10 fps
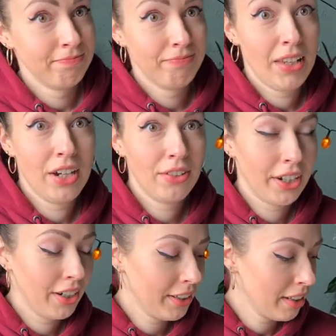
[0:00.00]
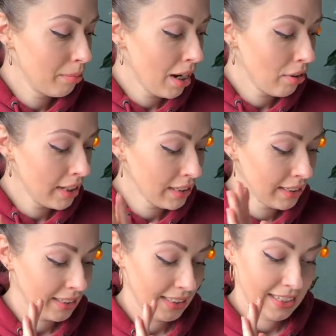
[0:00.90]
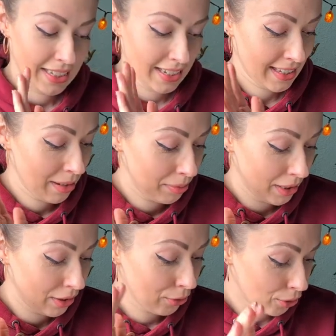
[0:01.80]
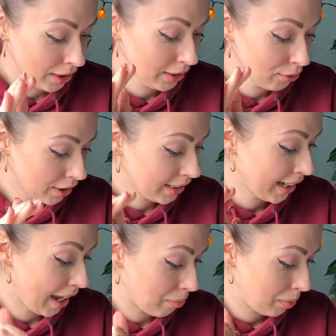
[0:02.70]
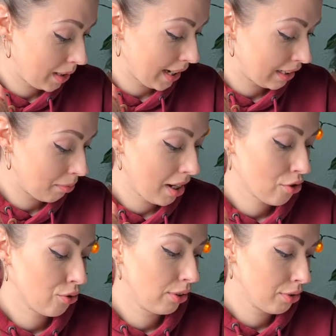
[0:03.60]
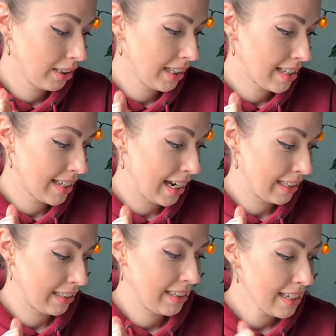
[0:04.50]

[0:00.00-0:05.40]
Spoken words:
Never heard about it. This is something really, really epic, and I'm actually really excited.